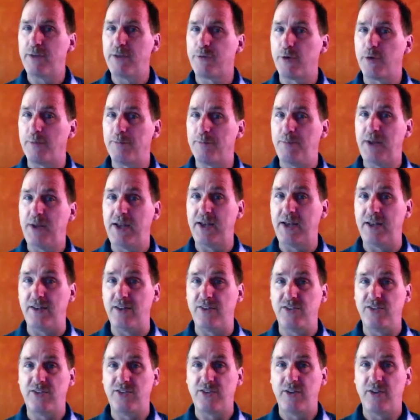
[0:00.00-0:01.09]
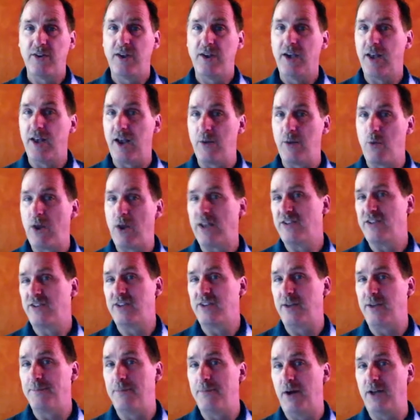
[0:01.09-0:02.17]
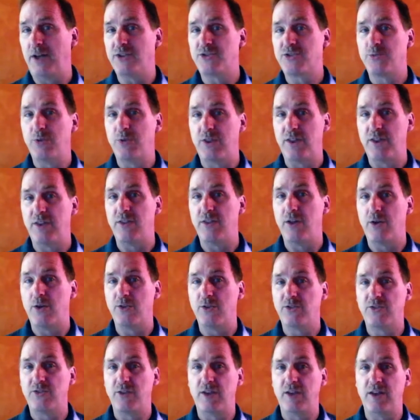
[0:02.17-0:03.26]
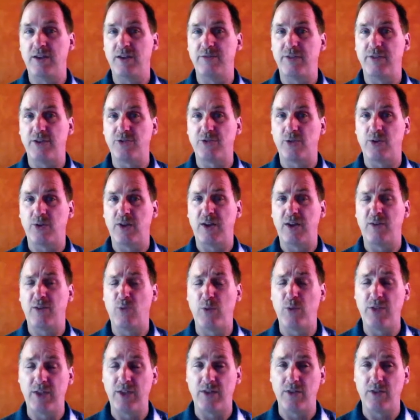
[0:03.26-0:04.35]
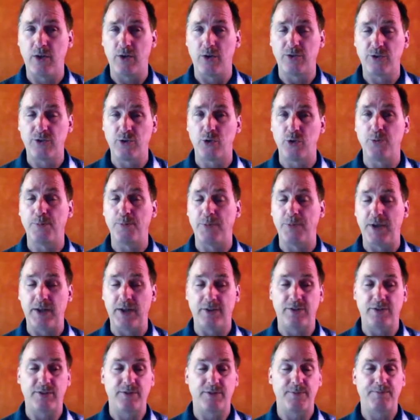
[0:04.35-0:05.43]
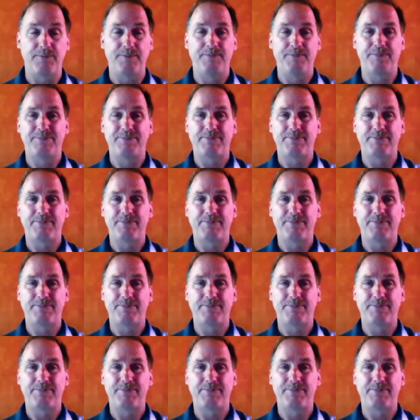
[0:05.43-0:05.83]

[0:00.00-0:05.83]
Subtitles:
different bins, and I want to see a bunch within those within those group bins.